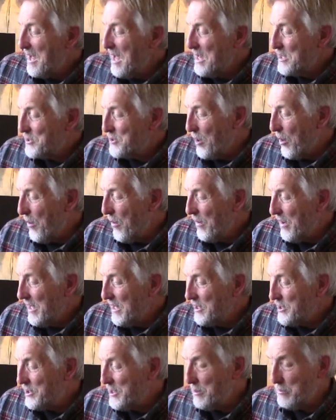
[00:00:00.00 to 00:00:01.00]
so
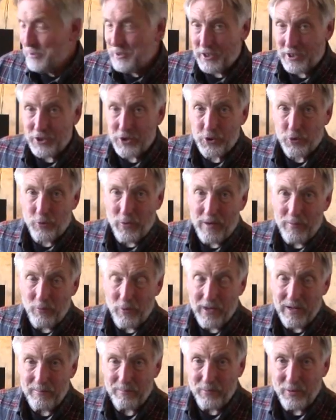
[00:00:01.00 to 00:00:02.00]
she was
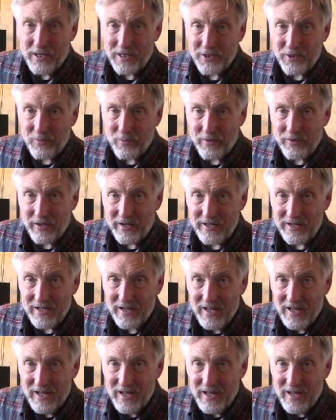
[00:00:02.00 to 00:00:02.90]
extremely impressed with it.